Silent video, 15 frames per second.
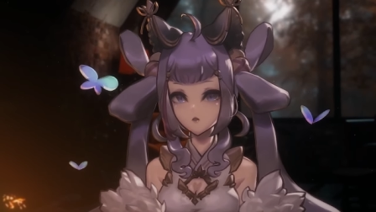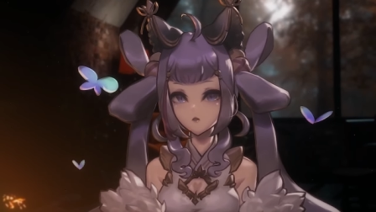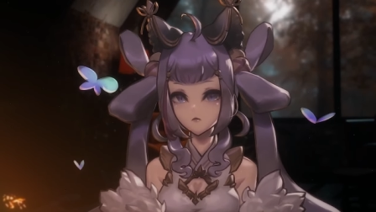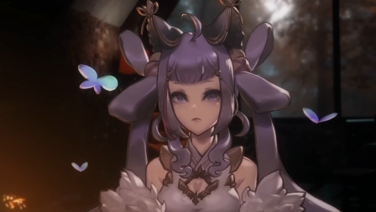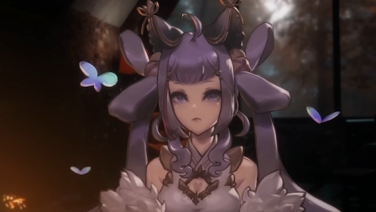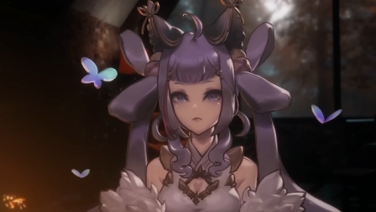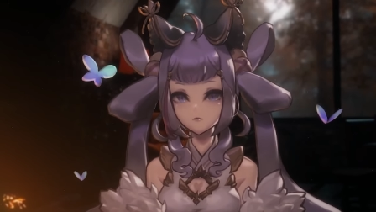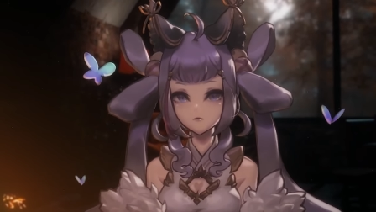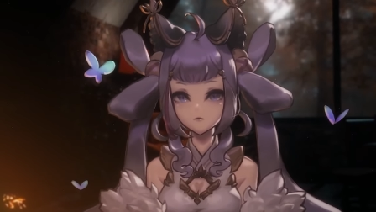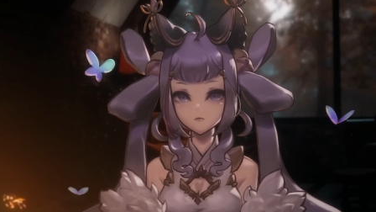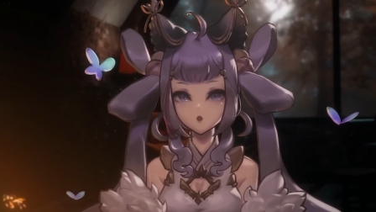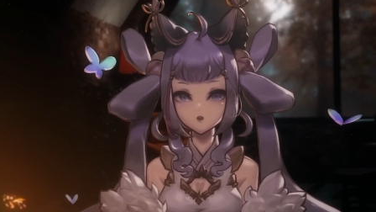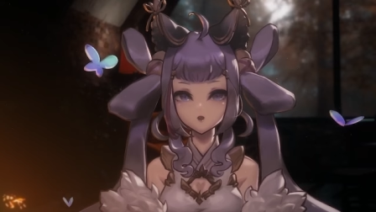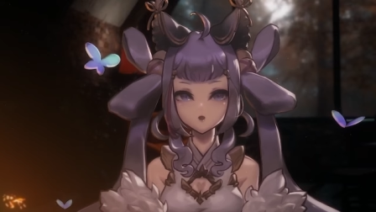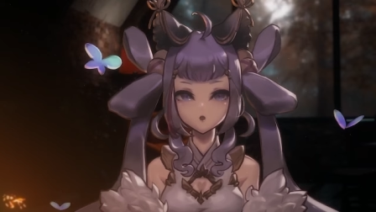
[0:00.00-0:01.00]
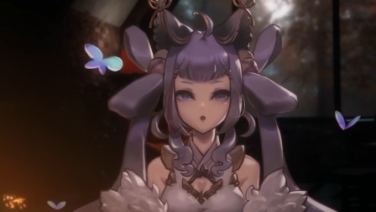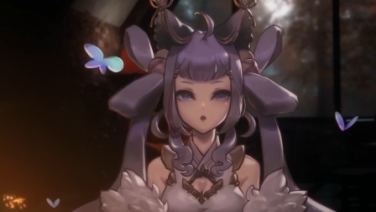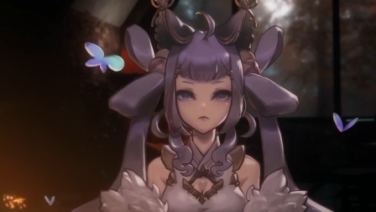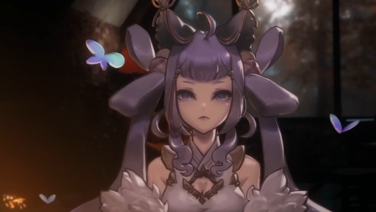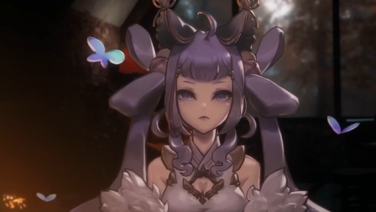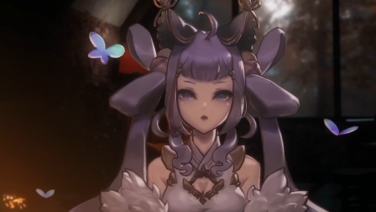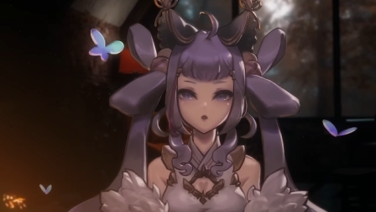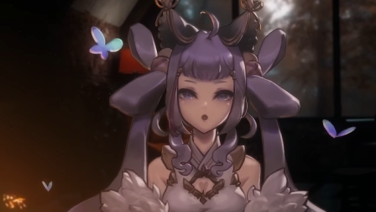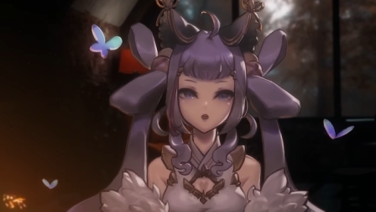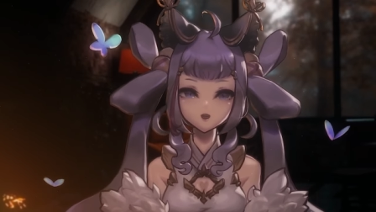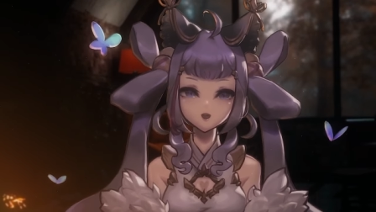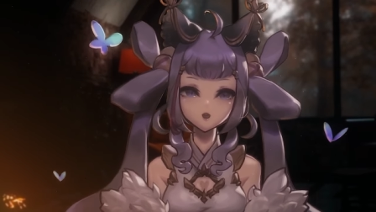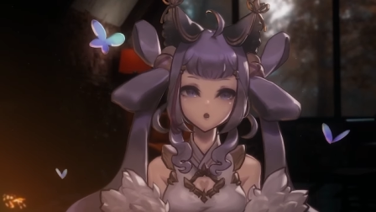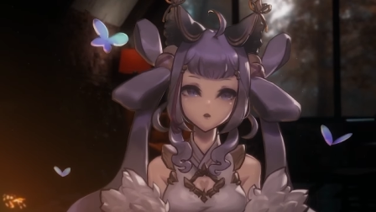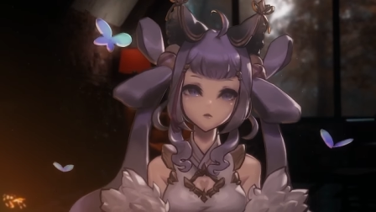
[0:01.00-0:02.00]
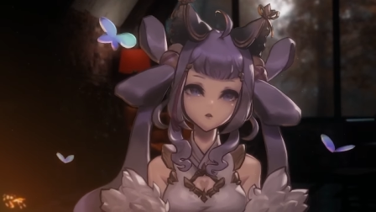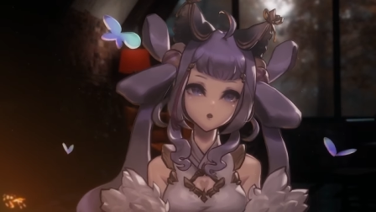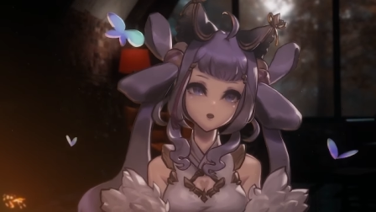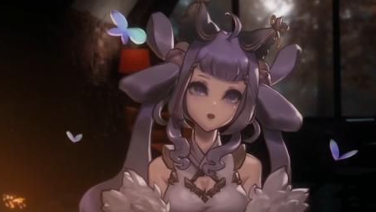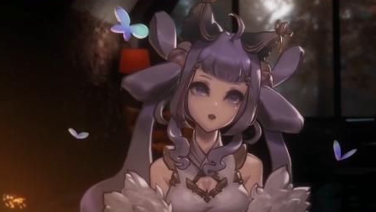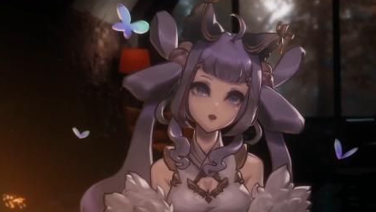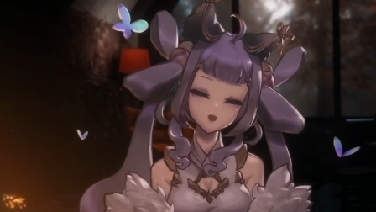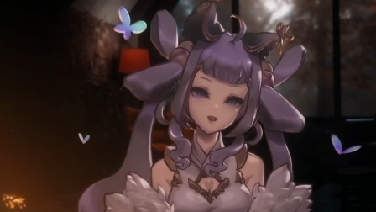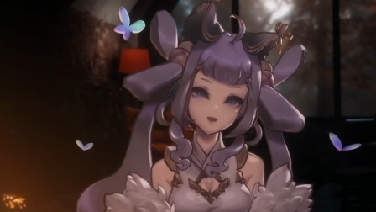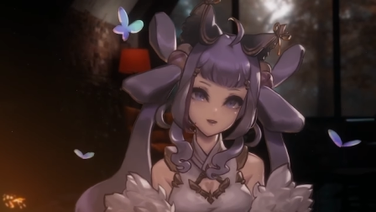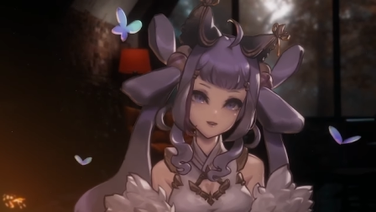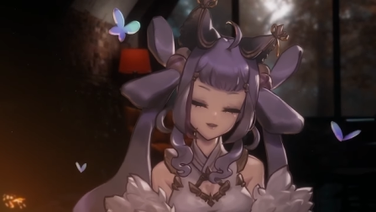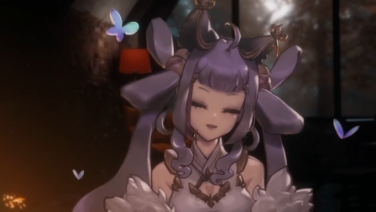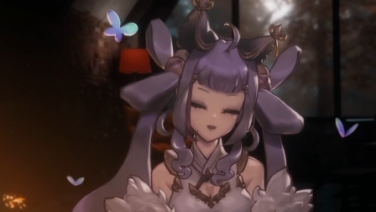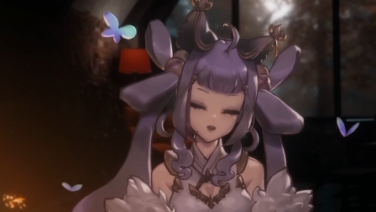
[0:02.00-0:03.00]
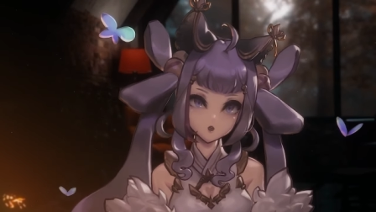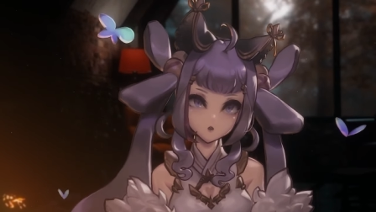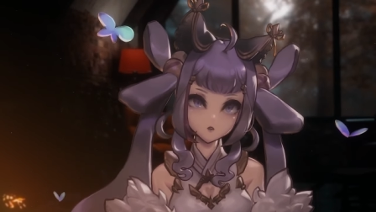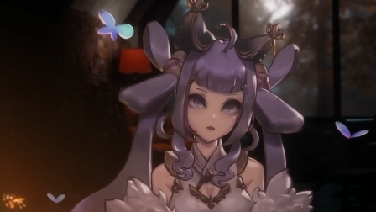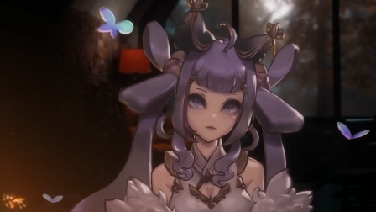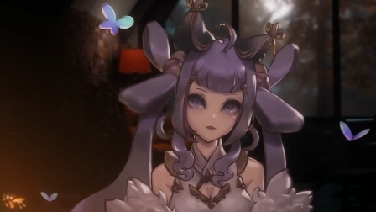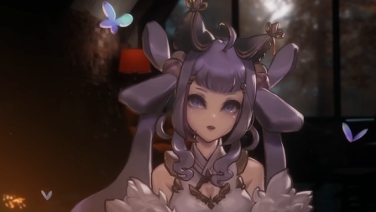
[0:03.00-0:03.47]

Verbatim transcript: will remind you that you are not alone,